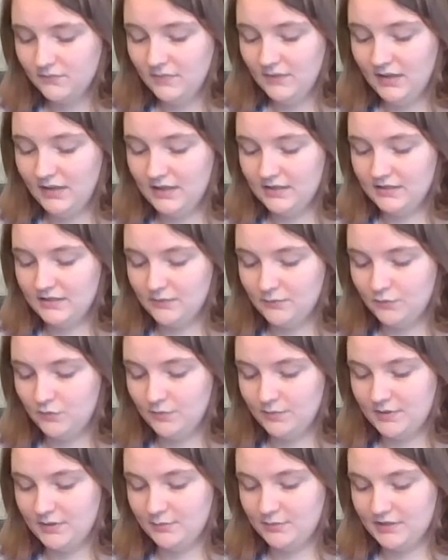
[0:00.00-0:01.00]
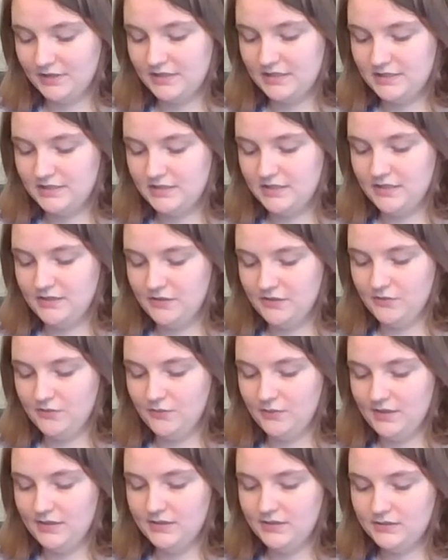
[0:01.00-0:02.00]
and then we'll be able to continue
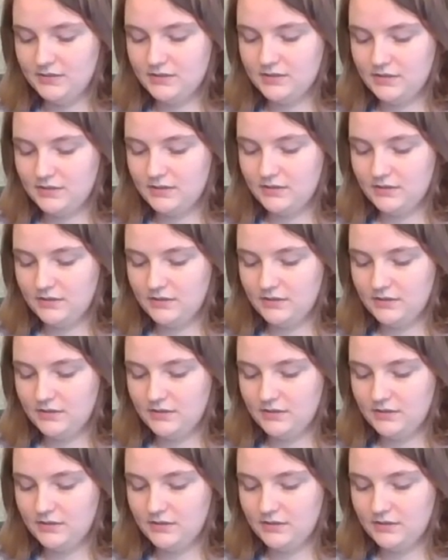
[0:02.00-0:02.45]
it.